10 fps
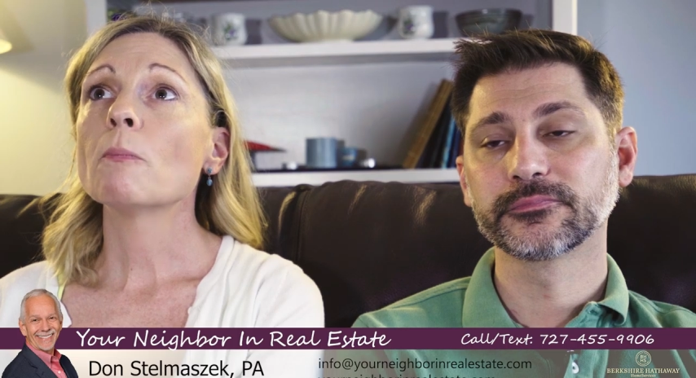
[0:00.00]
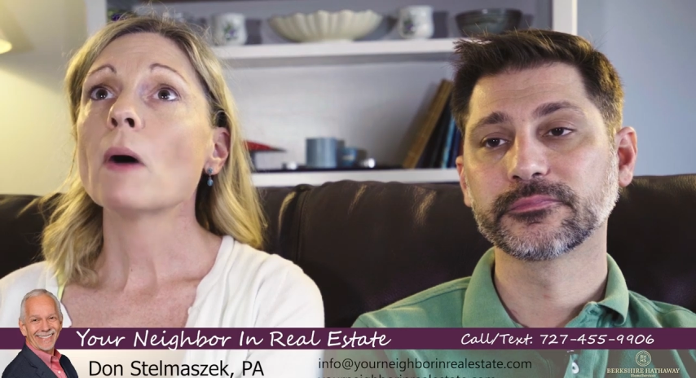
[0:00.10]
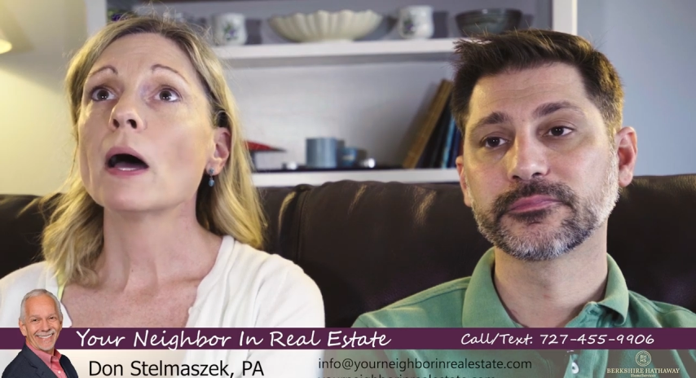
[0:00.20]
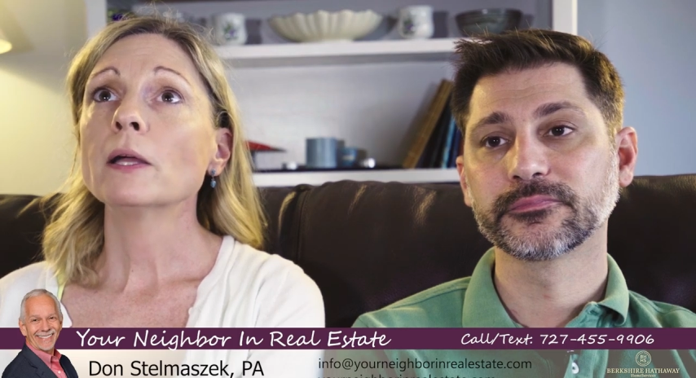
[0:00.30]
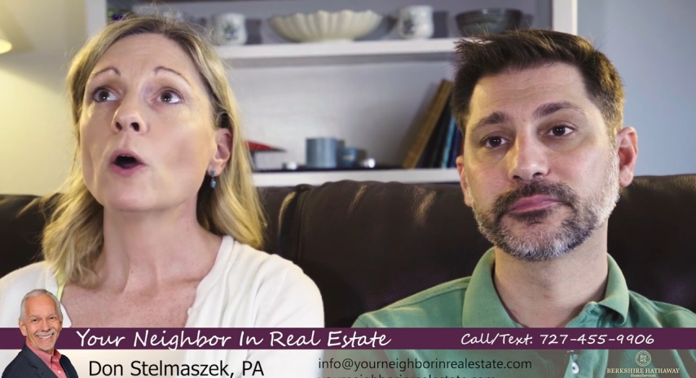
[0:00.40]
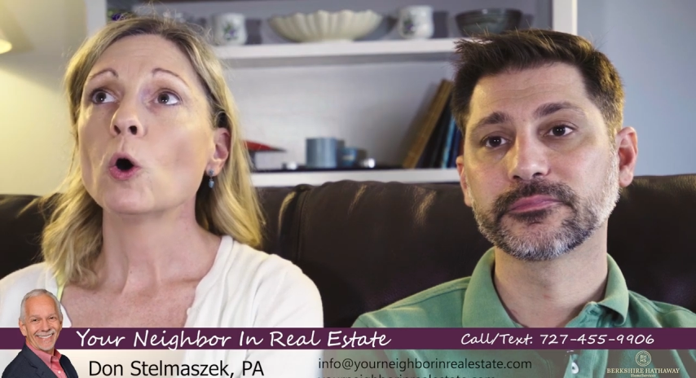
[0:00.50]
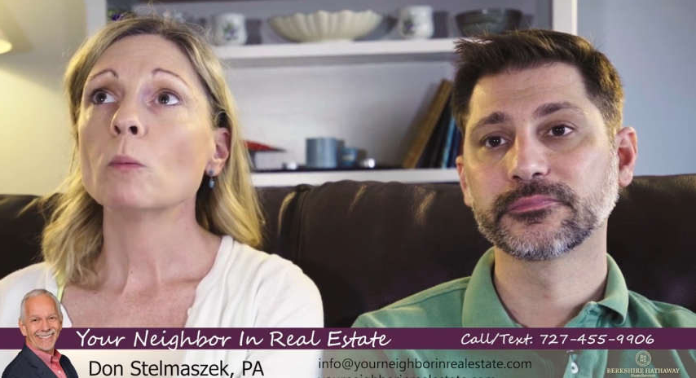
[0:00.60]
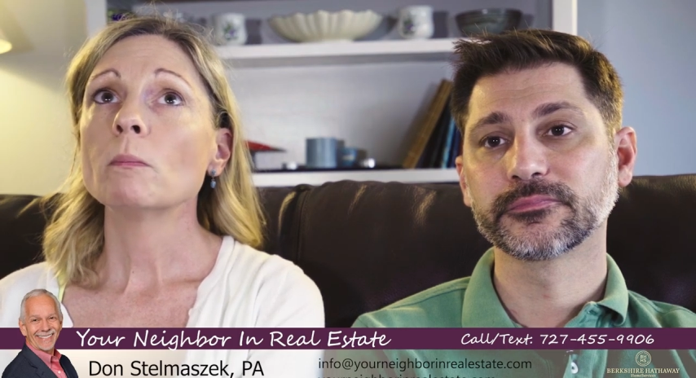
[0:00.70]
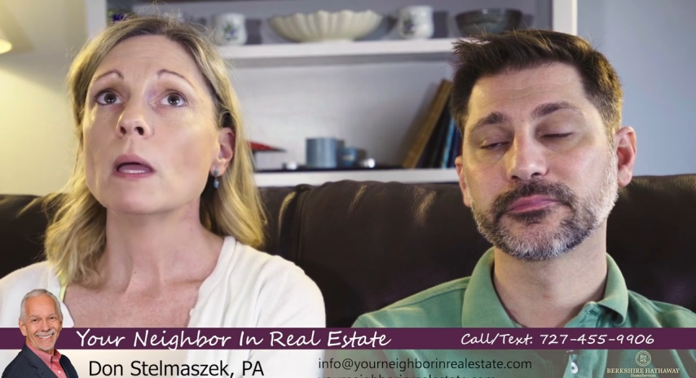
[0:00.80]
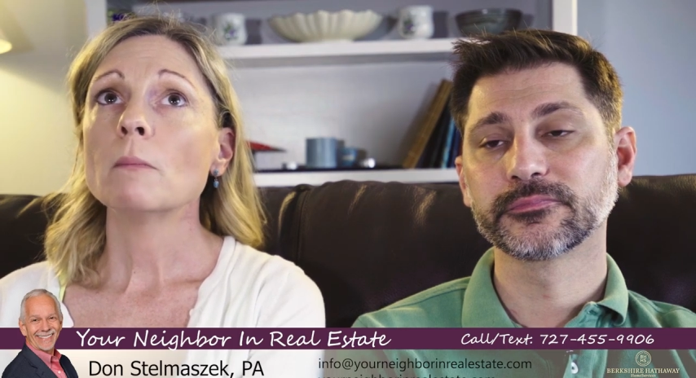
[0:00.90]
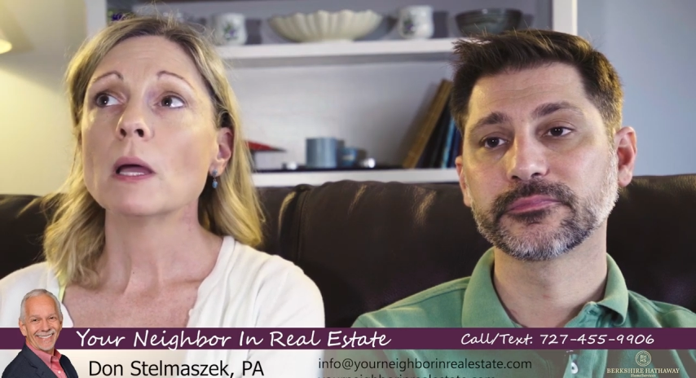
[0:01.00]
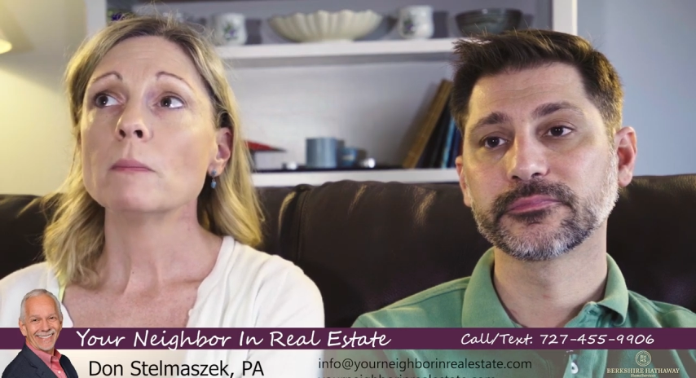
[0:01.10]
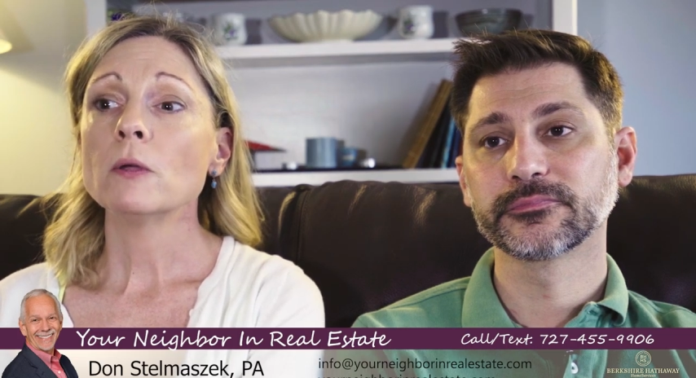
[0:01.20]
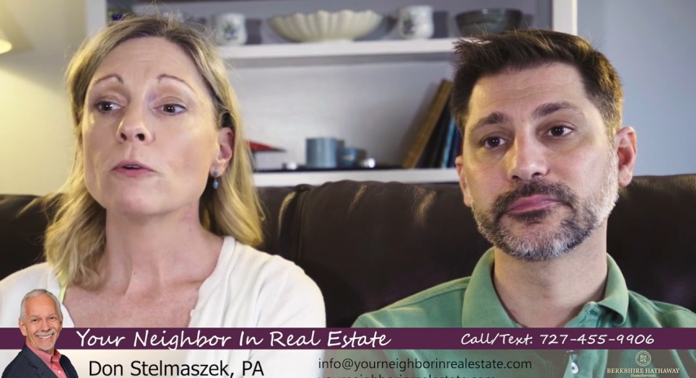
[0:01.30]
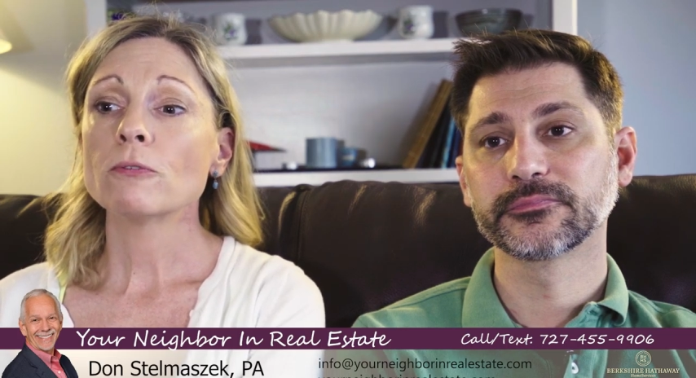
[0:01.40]
Speaker 1: buying a home
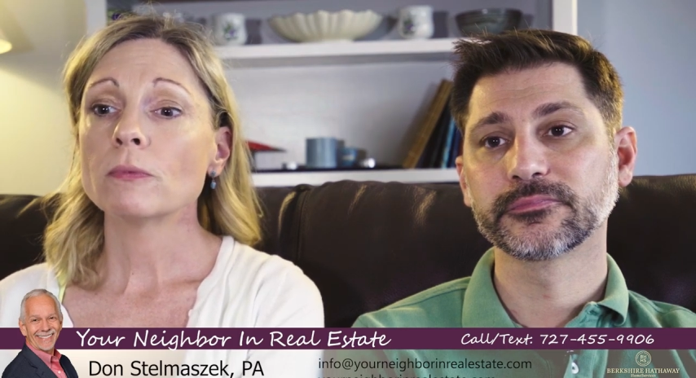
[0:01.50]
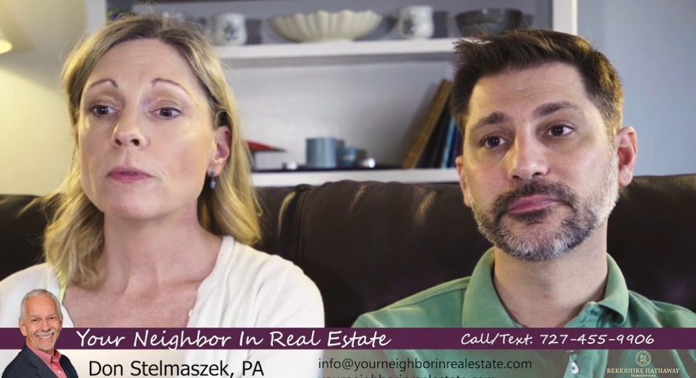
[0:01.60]
maybe your